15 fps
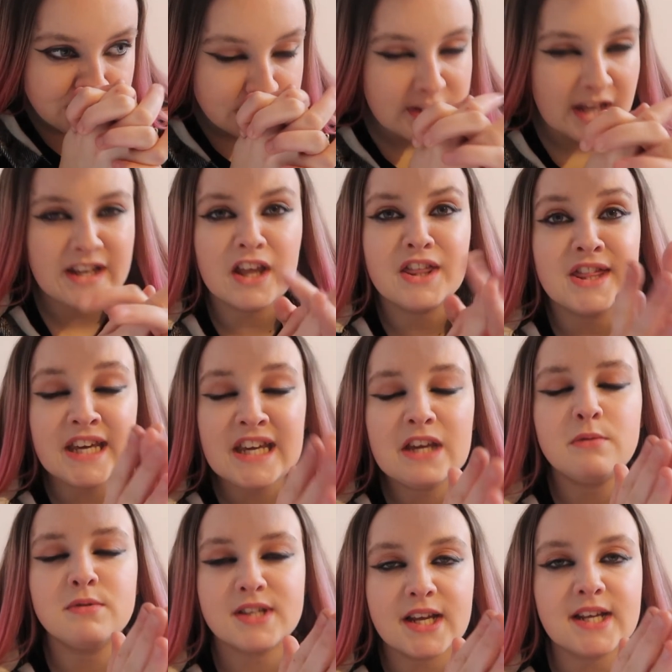Like, I think
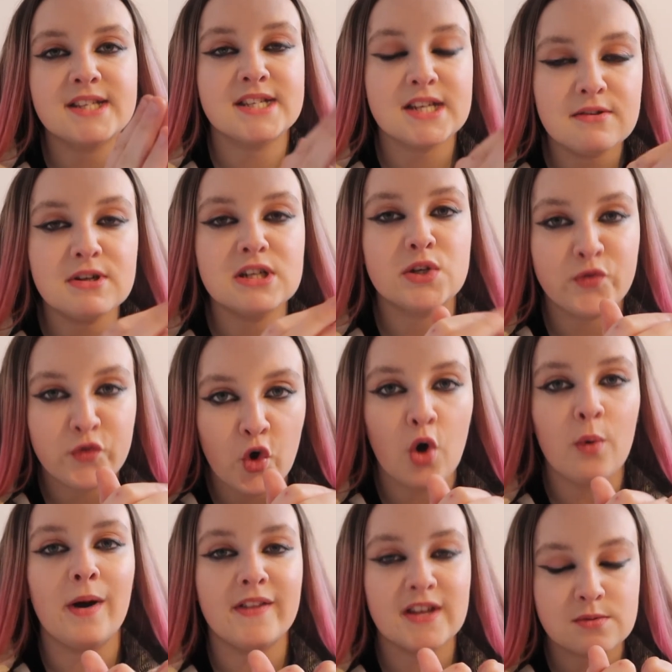it was like series
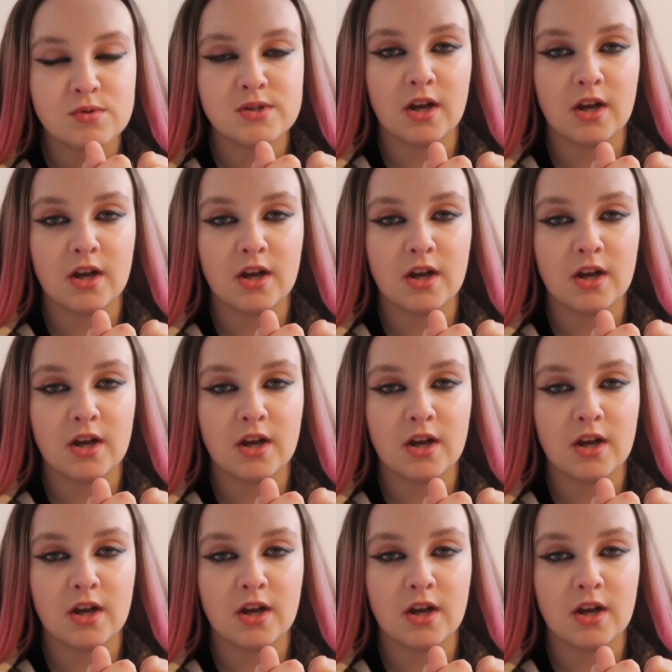4 where this was